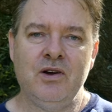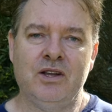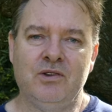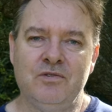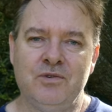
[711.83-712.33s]
I
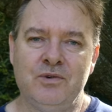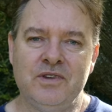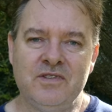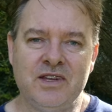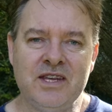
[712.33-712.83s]
look
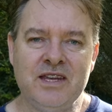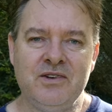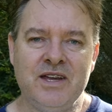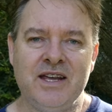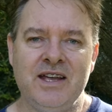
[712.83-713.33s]
forward to
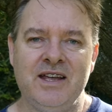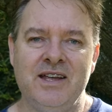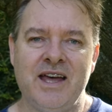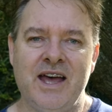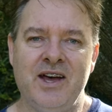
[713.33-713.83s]
hearing
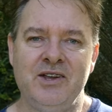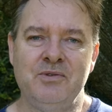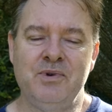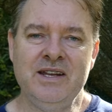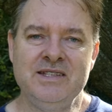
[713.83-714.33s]
how you
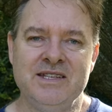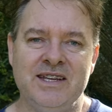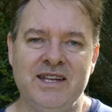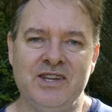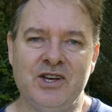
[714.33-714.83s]
went
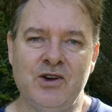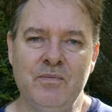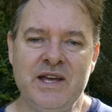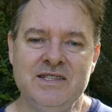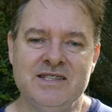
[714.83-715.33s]
in the
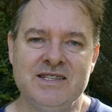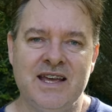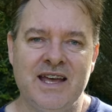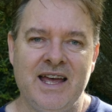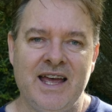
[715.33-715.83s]
comments,
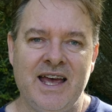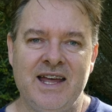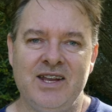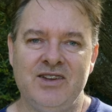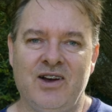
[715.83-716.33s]

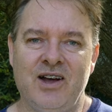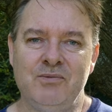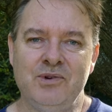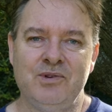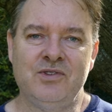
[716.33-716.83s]
and I
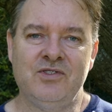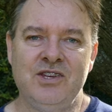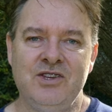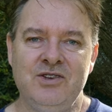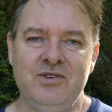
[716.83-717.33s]
will
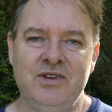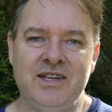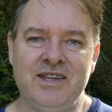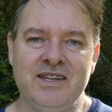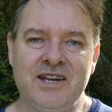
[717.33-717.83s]
see you
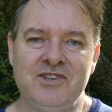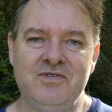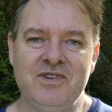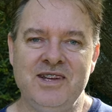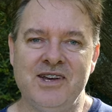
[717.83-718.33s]
in the
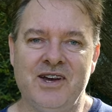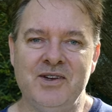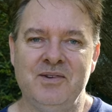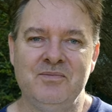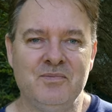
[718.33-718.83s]
next video.
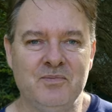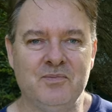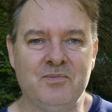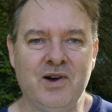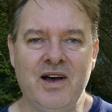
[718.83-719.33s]

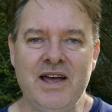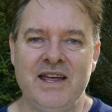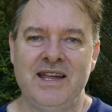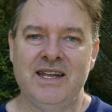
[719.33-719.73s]
Bye.